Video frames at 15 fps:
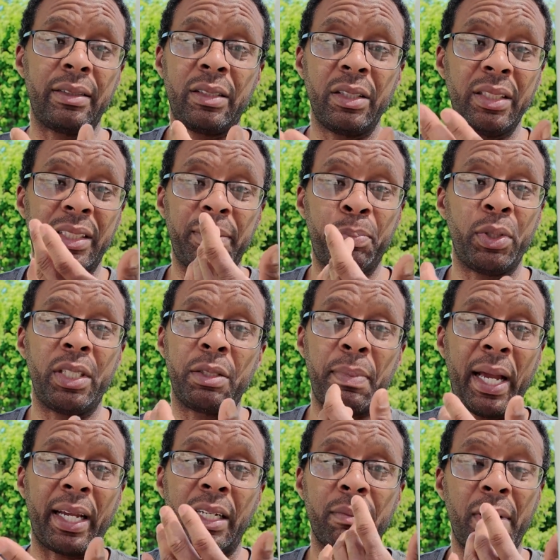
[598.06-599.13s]
couldn't put this
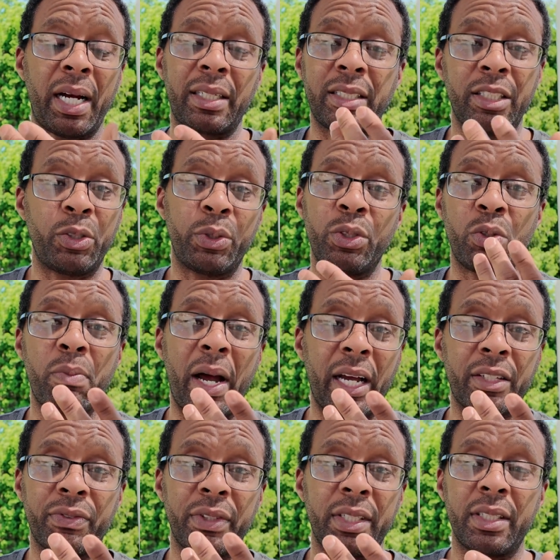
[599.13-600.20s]
back in the box because there was no
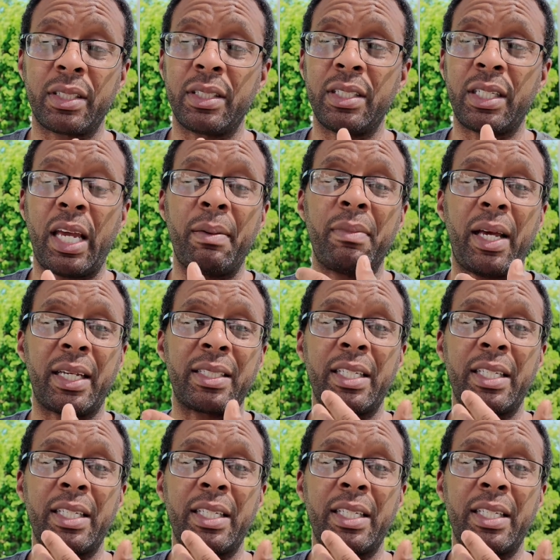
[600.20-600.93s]
box for this. This came like